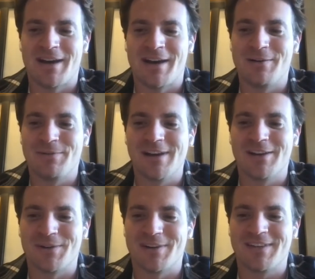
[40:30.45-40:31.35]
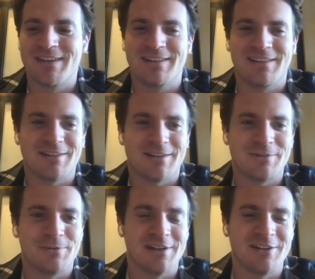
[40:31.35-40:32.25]
I don't know if you guys want to see it or
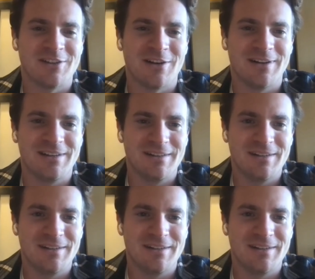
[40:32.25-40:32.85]
if we can show it.